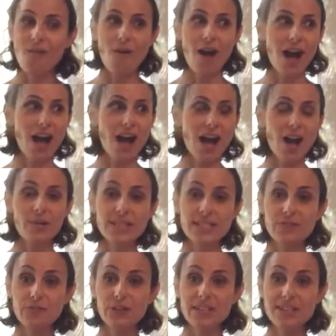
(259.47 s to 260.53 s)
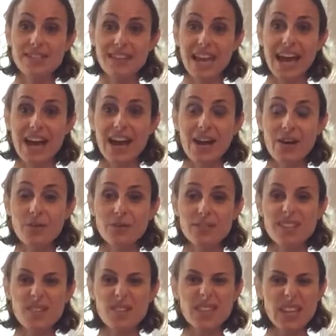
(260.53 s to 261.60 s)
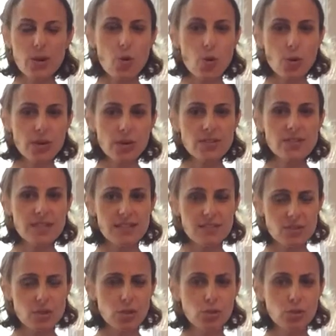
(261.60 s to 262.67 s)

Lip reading: Wow, a different sound. Sounds like horses.